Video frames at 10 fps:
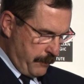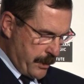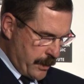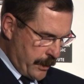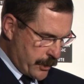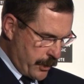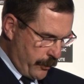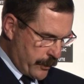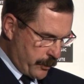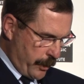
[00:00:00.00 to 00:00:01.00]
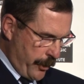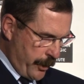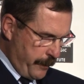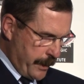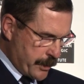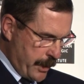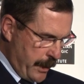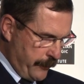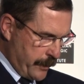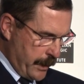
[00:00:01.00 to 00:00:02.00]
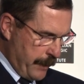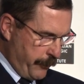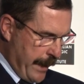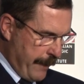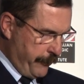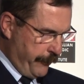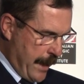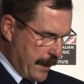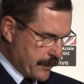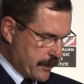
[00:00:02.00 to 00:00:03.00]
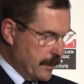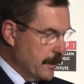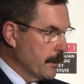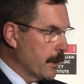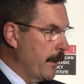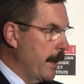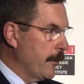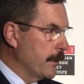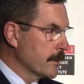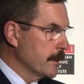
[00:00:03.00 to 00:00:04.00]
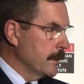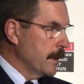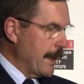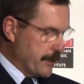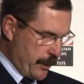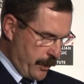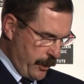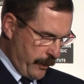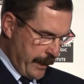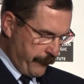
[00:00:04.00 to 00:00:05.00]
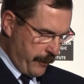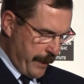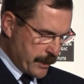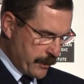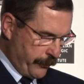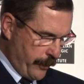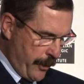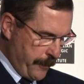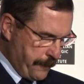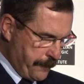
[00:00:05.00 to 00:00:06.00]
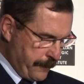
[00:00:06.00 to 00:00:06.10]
Mission assurance will only be achieved if we have fast, coherent, and secure information flow